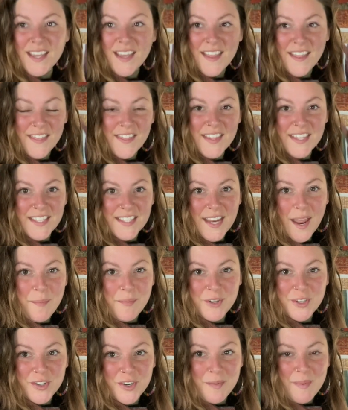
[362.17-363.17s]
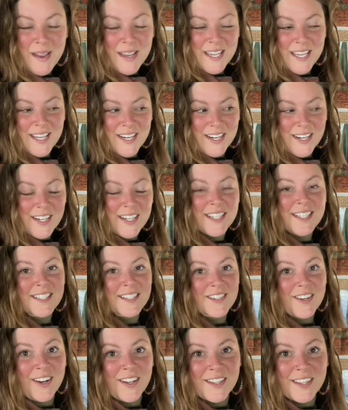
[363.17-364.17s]
this tapestry back here.
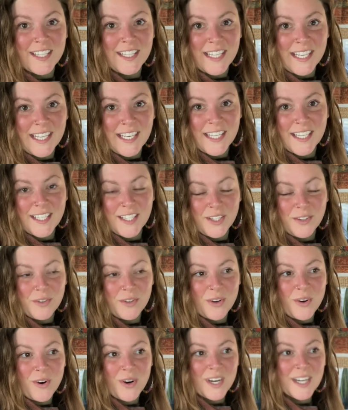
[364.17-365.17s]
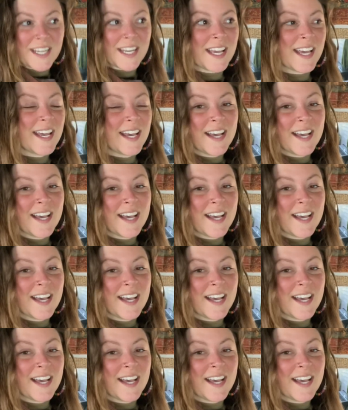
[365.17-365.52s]
It's called Lady and the Unicorn.